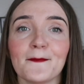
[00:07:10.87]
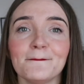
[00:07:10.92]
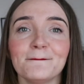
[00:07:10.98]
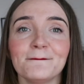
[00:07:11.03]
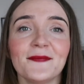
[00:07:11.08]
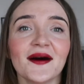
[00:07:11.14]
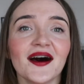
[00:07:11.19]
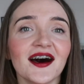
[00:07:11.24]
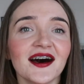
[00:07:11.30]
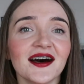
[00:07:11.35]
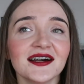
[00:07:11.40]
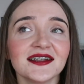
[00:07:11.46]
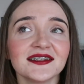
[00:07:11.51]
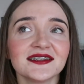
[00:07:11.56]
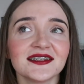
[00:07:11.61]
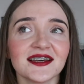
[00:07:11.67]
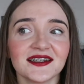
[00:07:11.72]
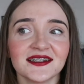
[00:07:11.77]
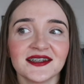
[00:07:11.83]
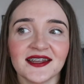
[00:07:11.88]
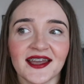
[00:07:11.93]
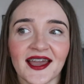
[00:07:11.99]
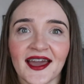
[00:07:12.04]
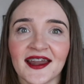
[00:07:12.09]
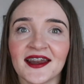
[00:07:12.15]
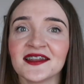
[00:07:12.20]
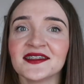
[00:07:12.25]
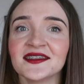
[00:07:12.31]
But at the
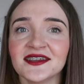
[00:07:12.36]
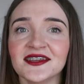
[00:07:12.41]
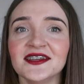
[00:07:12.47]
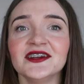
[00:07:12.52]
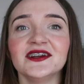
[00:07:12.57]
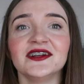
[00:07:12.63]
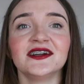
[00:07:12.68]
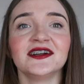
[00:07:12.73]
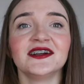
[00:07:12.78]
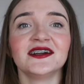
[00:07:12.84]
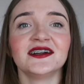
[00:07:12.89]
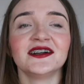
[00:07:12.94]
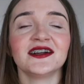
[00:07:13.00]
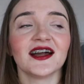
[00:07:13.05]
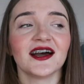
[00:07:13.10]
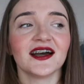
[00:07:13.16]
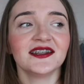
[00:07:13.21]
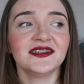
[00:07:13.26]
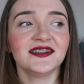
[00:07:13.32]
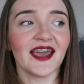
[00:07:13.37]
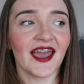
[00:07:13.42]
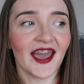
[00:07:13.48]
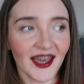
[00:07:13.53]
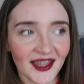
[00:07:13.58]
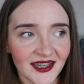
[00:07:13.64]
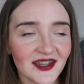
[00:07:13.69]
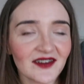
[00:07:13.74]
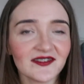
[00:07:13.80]
end of the year, at the
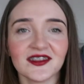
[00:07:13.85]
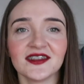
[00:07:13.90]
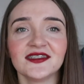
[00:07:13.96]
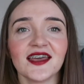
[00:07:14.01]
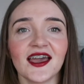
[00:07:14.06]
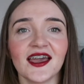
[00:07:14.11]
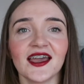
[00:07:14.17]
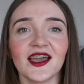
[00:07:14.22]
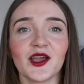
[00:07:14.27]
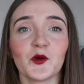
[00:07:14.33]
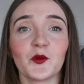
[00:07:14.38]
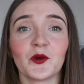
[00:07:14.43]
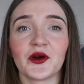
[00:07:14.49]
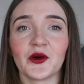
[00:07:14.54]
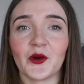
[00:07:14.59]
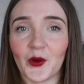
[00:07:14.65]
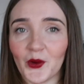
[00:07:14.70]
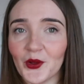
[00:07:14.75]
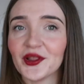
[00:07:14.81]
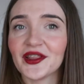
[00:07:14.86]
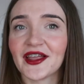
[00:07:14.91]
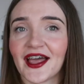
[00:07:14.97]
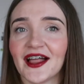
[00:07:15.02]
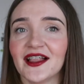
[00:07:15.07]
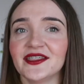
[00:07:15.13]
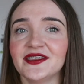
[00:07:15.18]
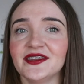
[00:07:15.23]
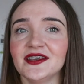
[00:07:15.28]
end of the day, we're all
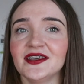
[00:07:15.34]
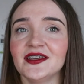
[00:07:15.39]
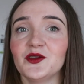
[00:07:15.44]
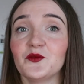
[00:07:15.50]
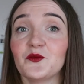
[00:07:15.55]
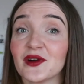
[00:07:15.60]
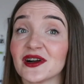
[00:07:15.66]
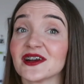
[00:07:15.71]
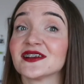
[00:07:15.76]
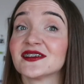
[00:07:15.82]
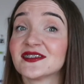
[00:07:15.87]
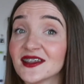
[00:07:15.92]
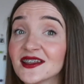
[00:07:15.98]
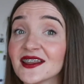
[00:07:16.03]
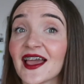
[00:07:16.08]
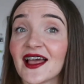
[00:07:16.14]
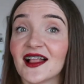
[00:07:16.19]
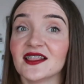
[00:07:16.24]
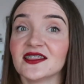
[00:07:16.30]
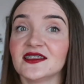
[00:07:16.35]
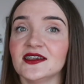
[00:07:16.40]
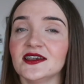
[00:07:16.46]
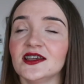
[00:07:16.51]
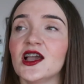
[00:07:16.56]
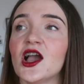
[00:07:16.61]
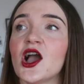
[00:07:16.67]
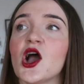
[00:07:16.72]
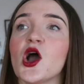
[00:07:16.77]
healthy. We're still
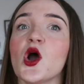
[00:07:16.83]
healthy.